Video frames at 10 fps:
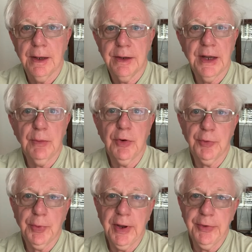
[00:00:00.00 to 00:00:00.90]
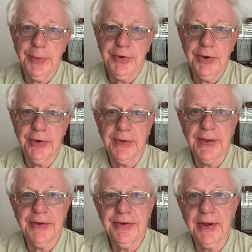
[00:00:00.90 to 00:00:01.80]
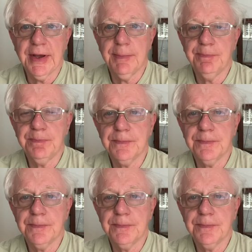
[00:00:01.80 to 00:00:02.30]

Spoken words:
Now what had we done in that time?